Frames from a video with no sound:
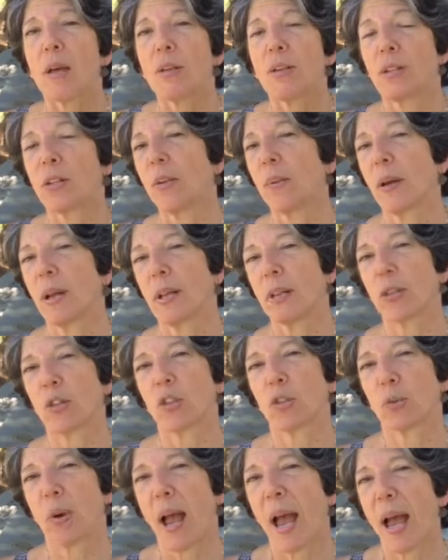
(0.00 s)
to
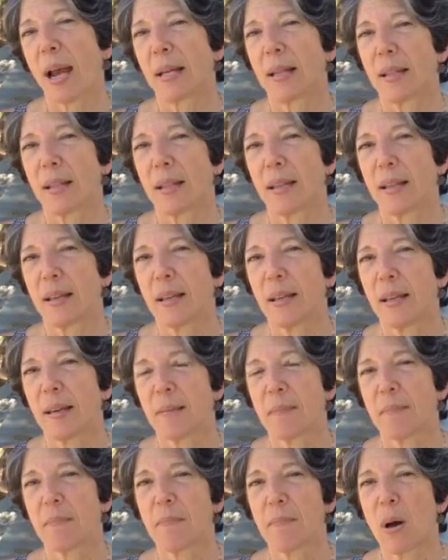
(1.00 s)
extract the
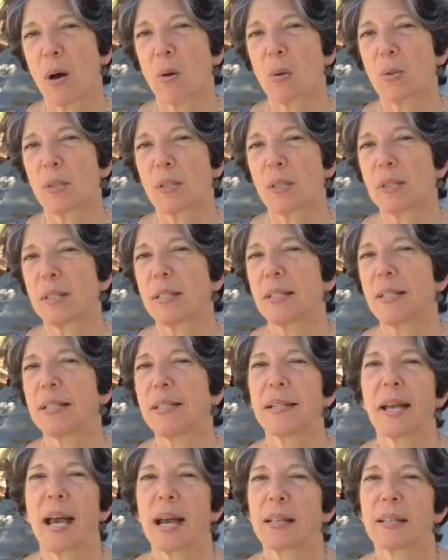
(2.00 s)
most
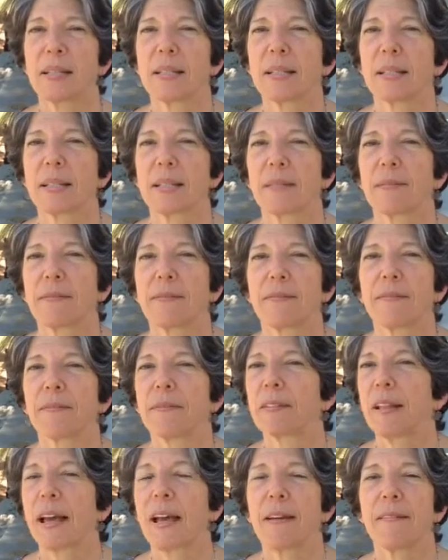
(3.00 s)
dense
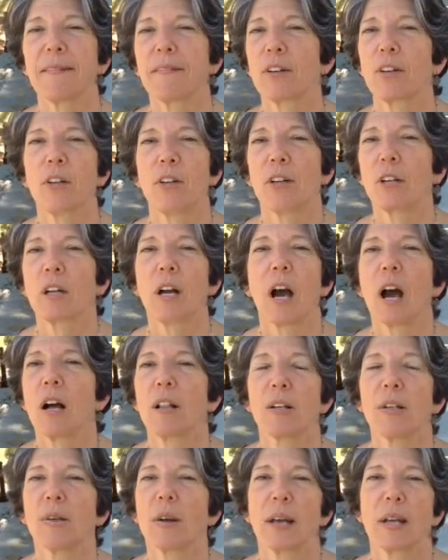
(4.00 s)
flavor,
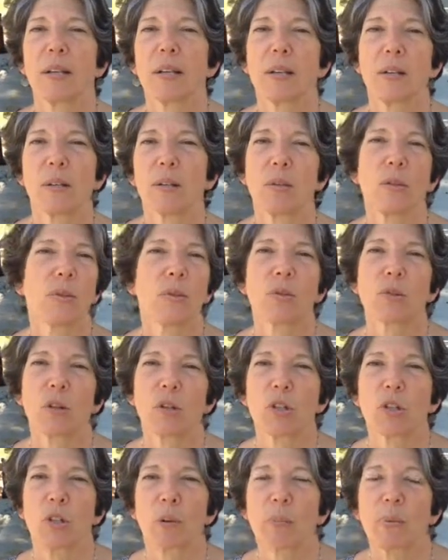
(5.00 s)
color, and
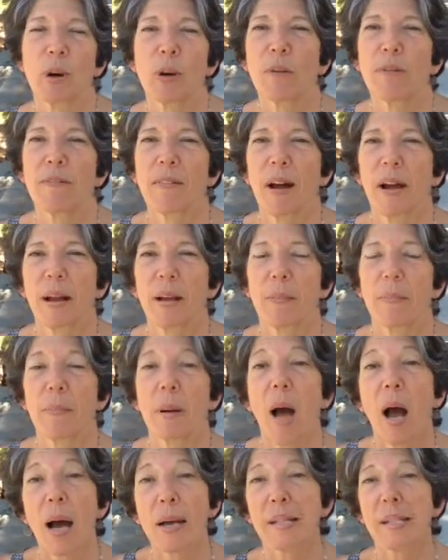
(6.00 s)
nutritional profile
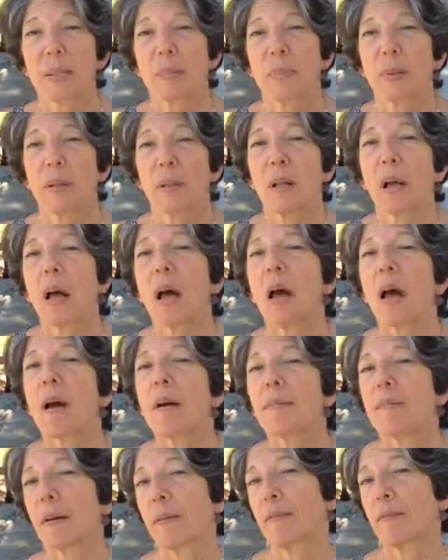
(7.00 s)
possible
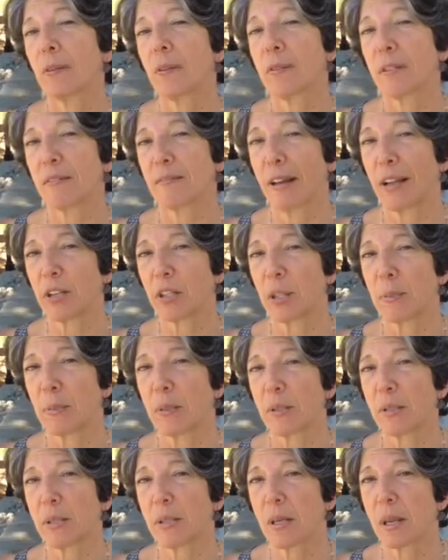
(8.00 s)
from fruits and
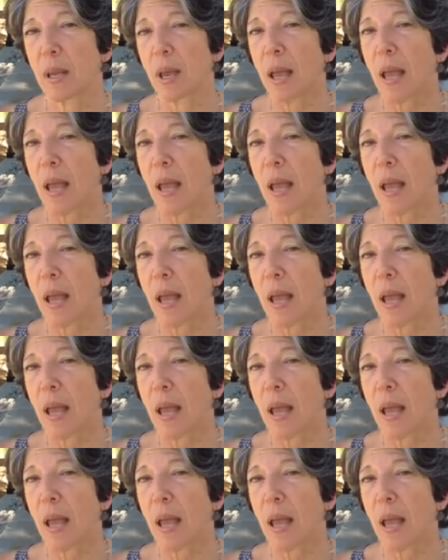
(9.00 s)
vegetables.